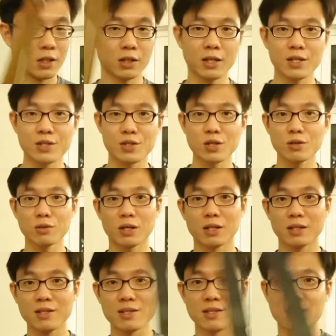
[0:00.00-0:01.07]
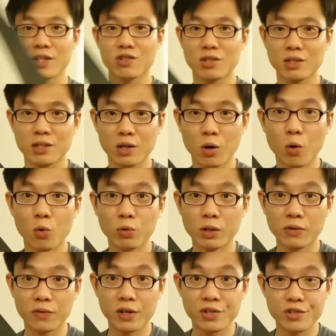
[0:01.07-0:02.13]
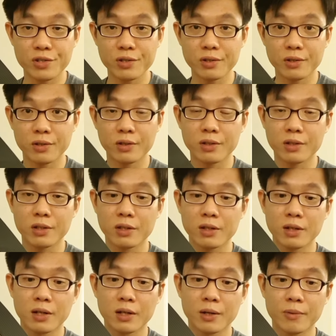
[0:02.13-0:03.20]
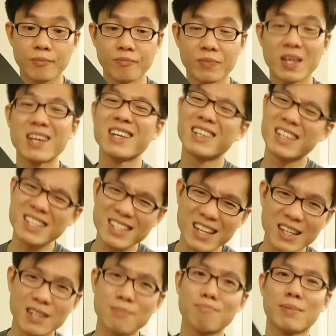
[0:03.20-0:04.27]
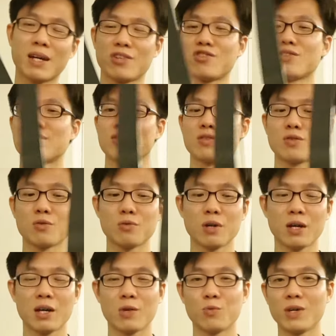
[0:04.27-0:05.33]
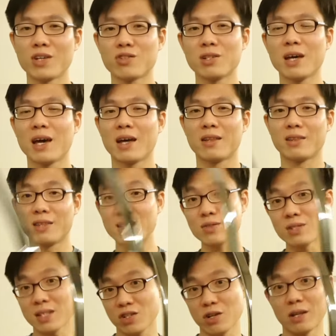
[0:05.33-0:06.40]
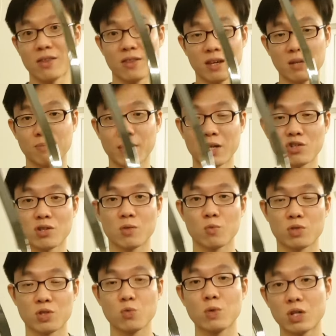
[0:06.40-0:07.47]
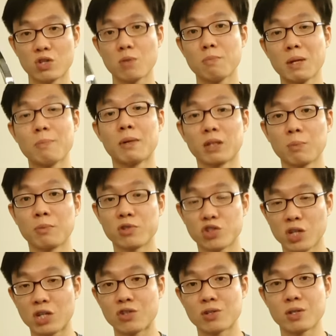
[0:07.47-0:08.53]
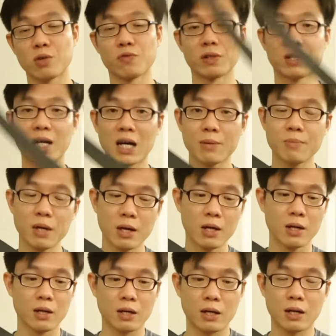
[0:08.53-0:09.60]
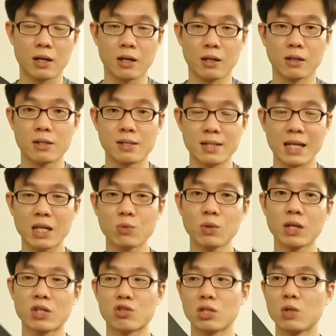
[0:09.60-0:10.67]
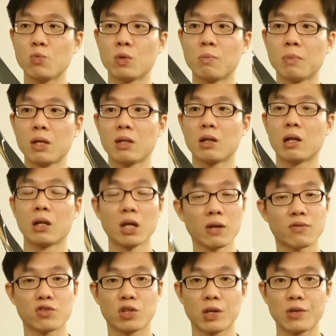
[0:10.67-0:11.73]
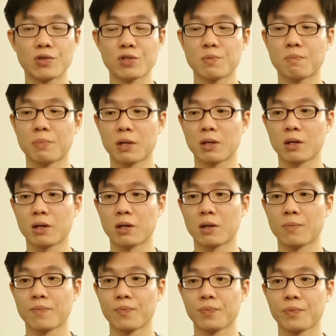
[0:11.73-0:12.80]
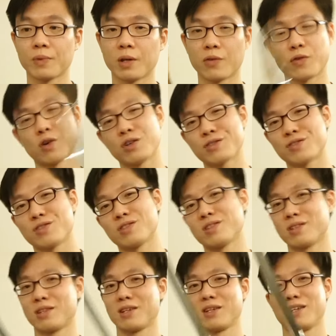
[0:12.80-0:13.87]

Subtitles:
Okay, so this is actually the older version, the second batch. So we actually had this one, actually a third batch. So we actually made multiple changes over time. The second one, actually we made a lot of changes, but of course